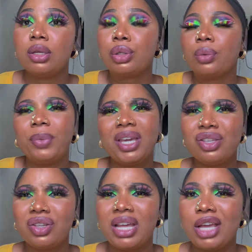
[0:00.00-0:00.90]
So baking
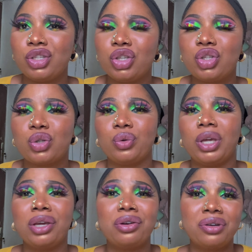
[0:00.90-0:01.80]
soda is used to
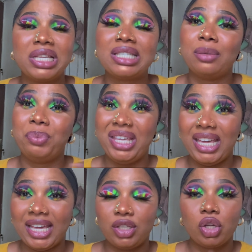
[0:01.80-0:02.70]
increase the
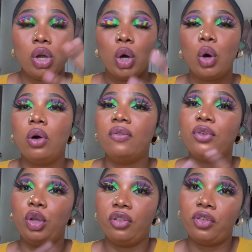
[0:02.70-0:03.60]
pH of
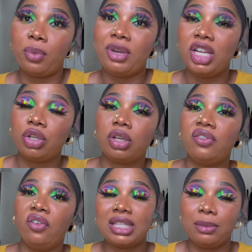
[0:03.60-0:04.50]
your formulation
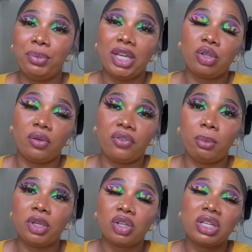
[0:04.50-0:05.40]
if the ph of your
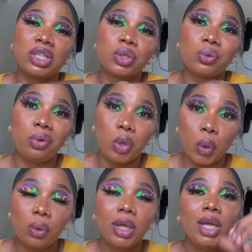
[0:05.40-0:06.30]
formulation is too
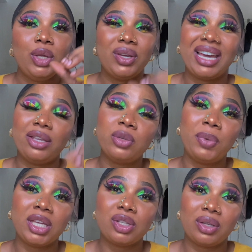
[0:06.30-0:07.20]
low you can use
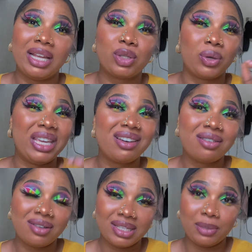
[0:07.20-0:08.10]
baking soda to
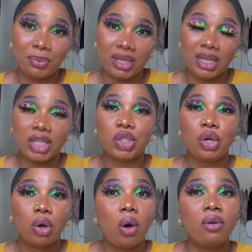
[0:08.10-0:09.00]
increase the ph
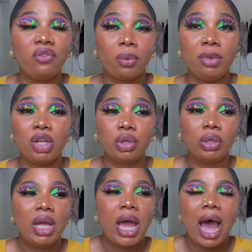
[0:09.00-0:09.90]
of your formulation
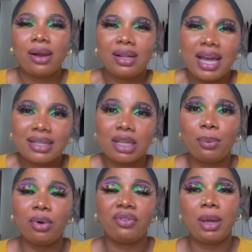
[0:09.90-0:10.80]
another
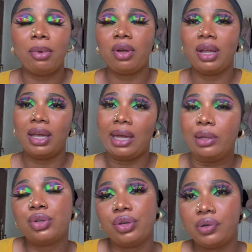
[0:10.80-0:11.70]
example of chemical that you can
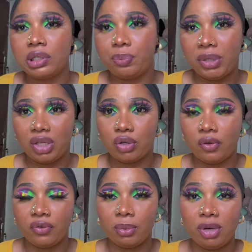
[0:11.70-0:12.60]
use to increase the ph of
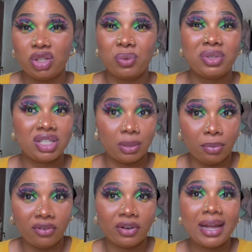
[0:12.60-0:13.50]
your formulation which is a
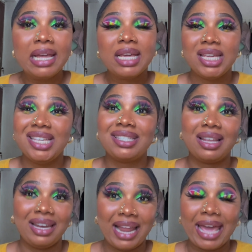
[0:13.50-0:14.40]
buffer is
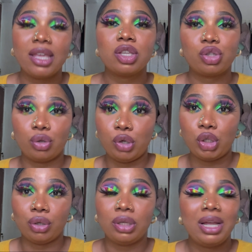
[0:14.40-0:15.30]
lye
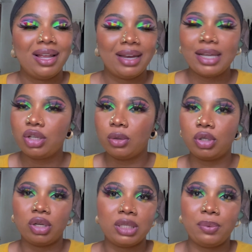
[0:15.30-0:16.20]
solution lye
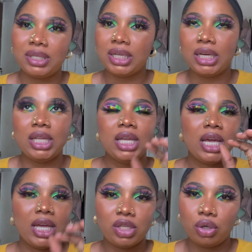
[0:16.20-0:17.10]
solution is basically
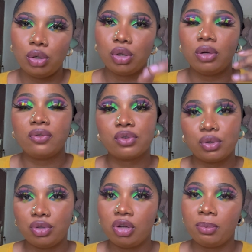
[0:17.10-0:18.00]
a solution of
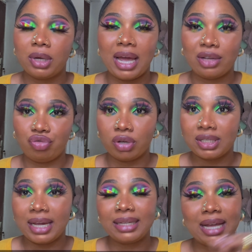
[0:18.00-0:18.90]
sodium
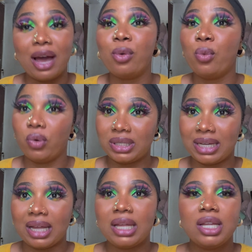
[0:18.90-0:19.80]
hydroxide and
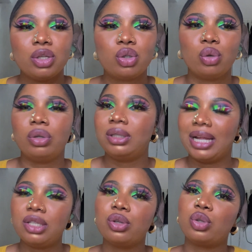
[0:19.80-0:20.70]
water so
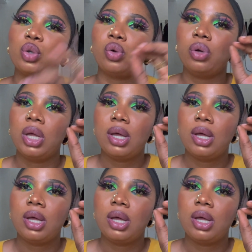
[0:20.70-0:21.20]
that is also